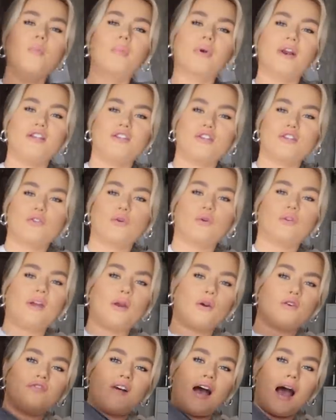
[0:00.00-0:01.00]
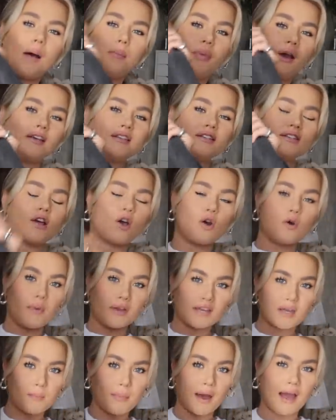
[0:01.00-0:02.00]
But I just thought they were fab. Like, so
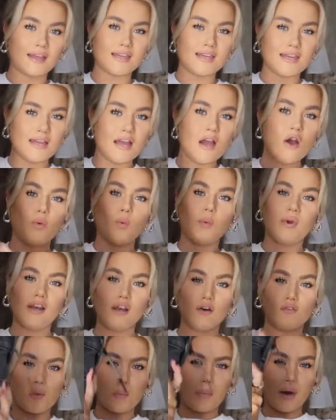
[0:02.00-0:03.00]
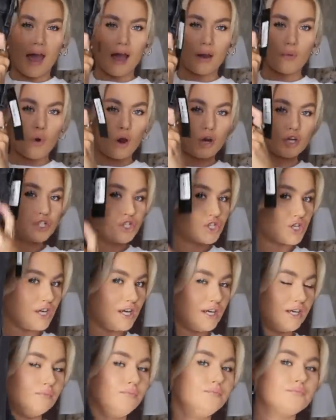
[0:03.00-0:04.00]
big and baggy. We love a black wash
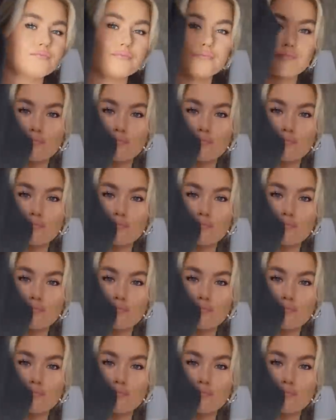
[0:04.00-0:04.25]
jean.